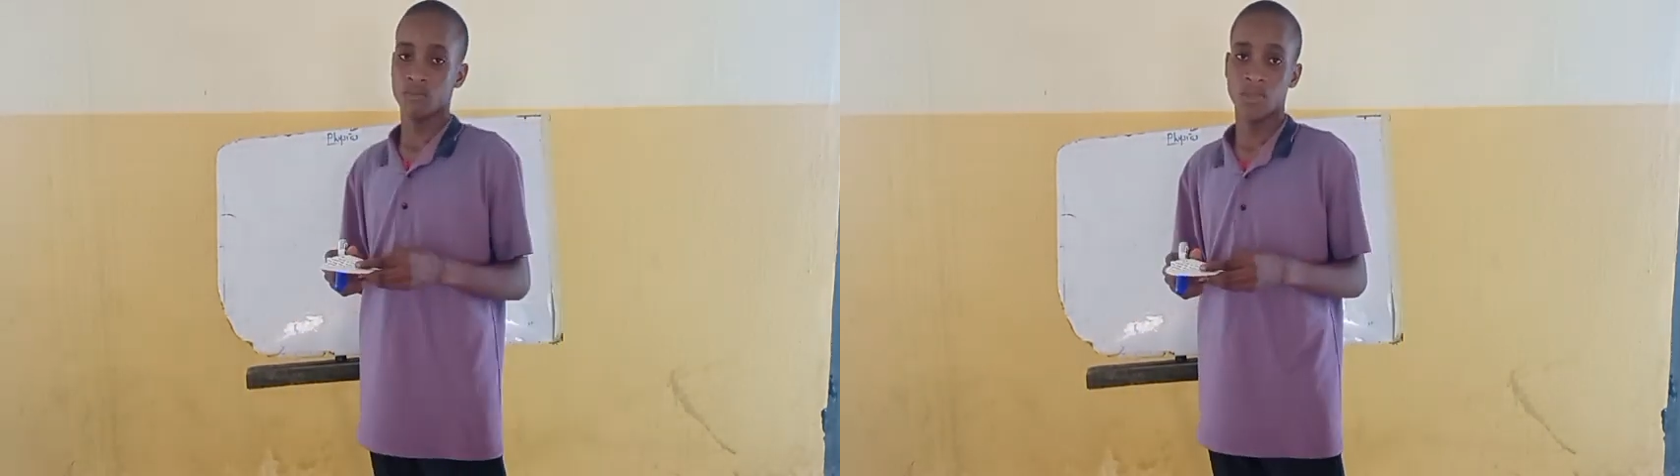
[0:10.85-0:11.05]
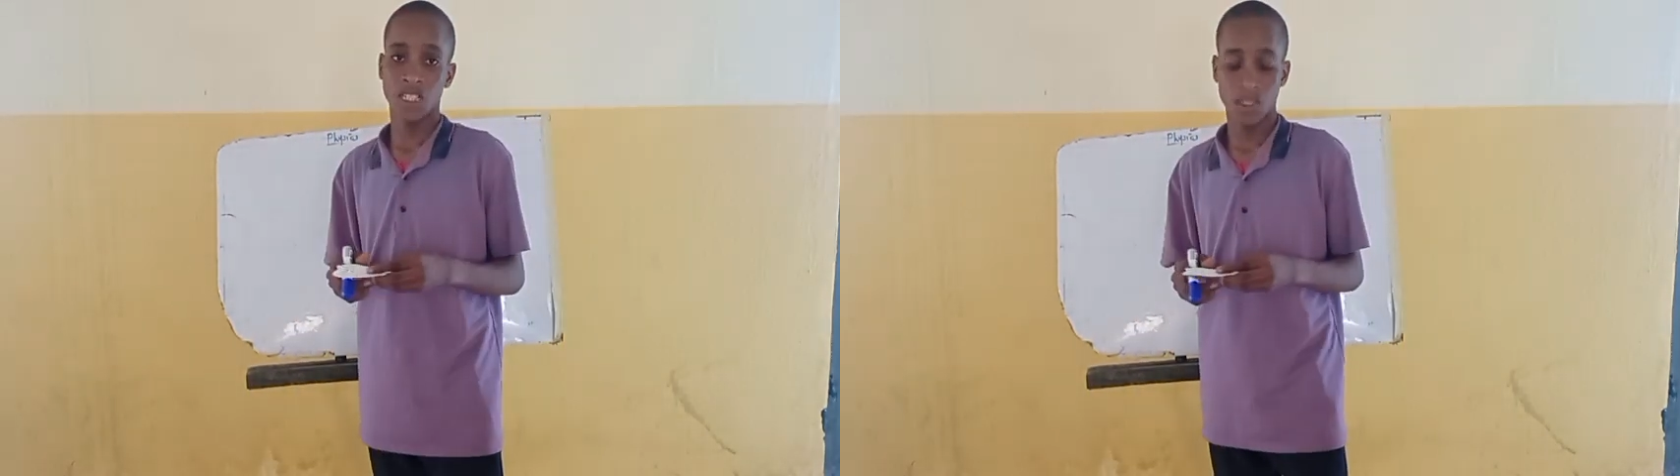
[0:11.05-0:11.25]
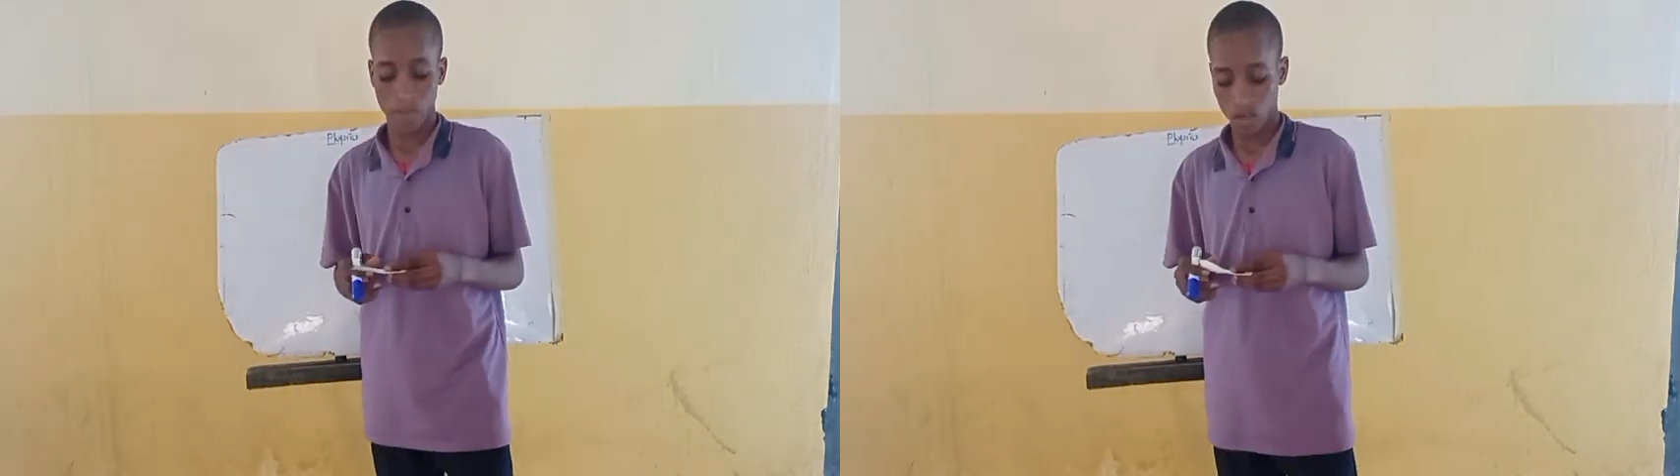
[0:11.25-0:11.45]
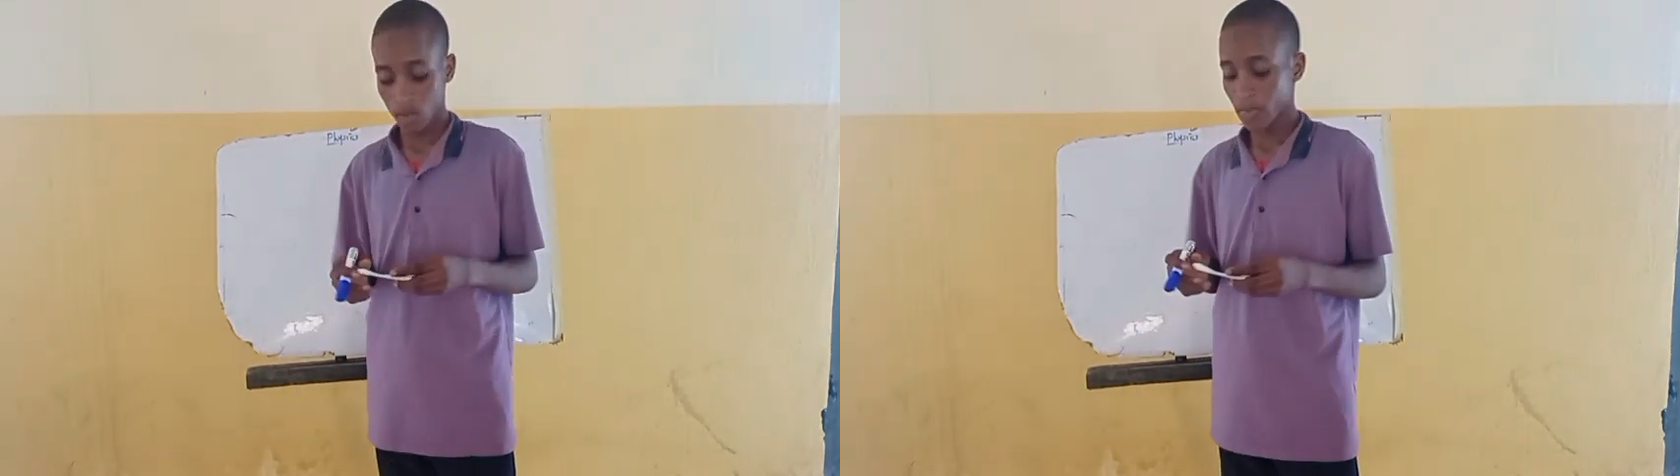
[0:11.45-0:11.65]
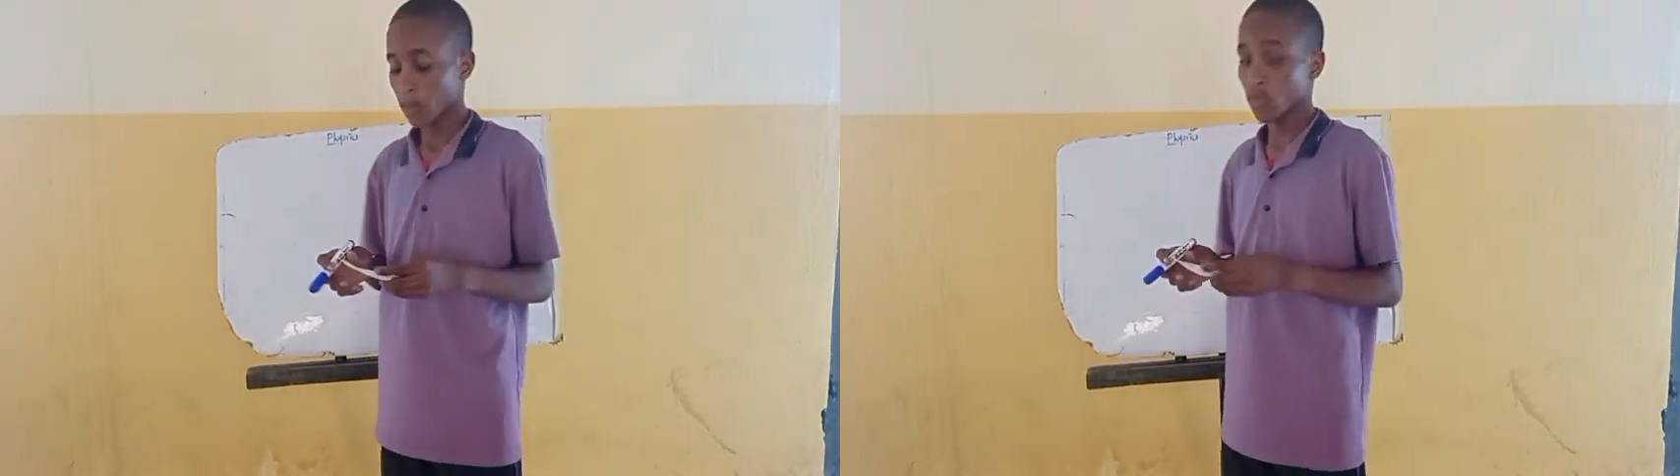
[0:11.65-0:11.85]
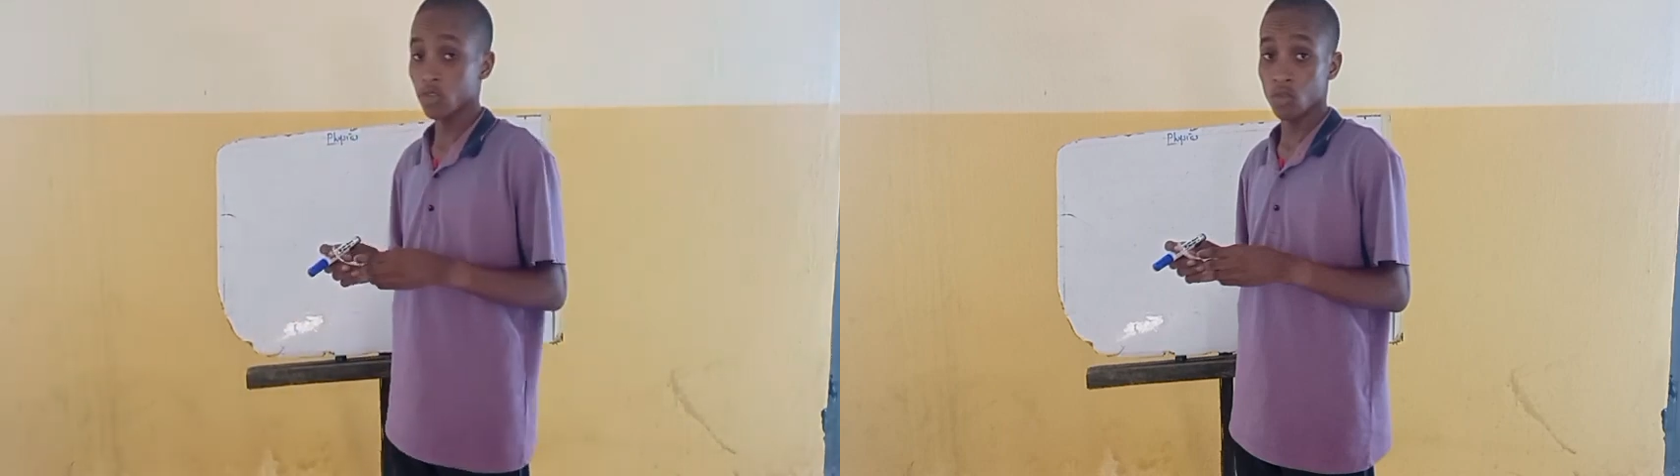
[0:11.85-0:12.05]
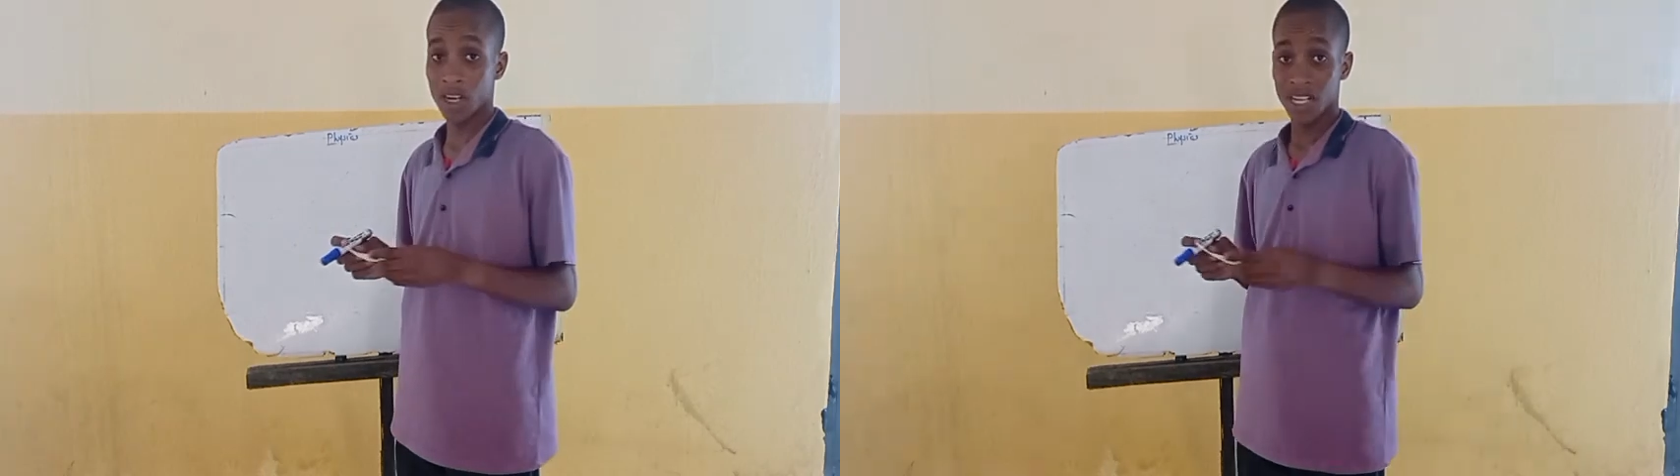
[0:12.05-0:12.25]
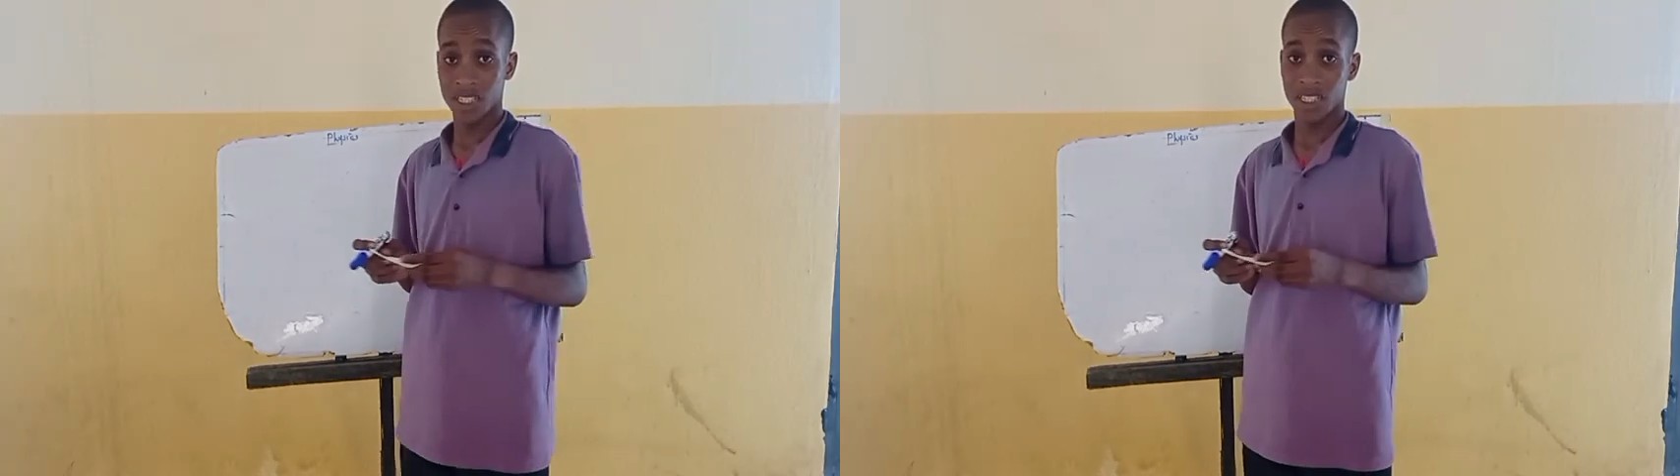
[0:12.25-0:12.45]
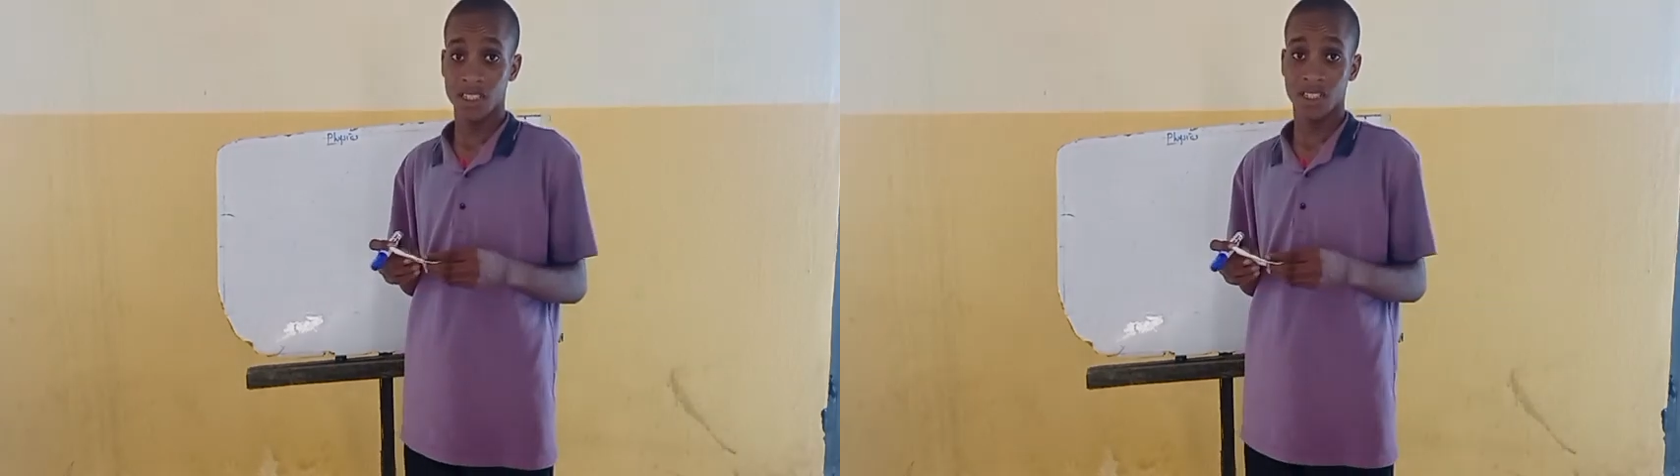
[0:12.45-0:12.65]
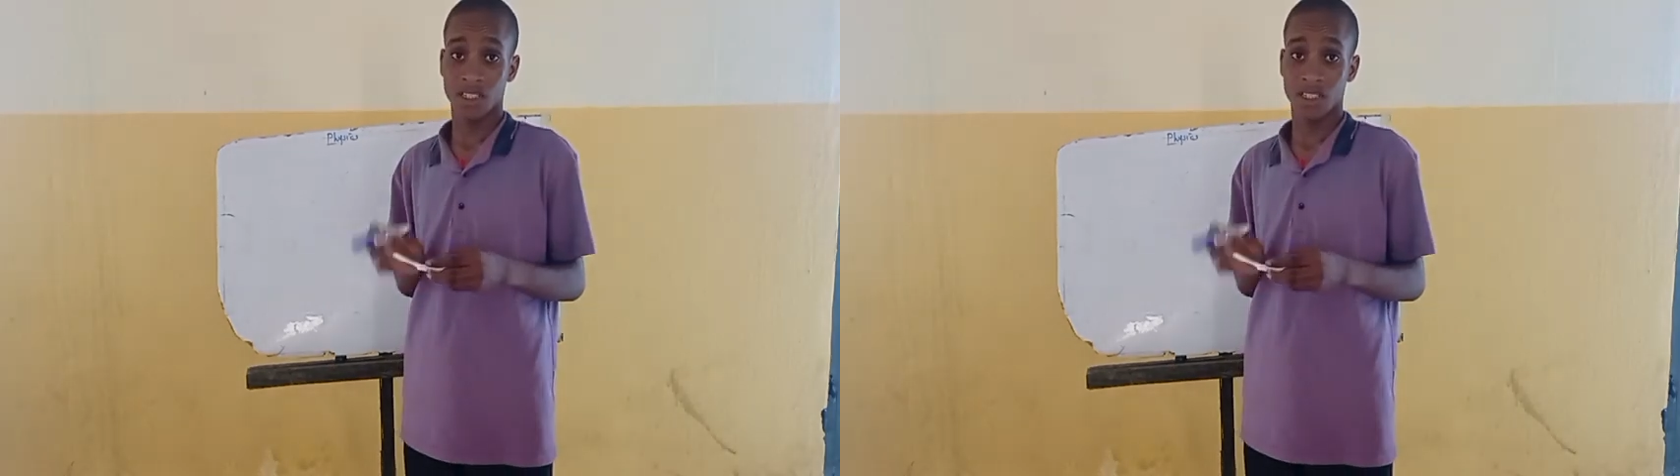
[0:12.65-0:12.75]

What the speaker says: please pardon me, I'm going to cast it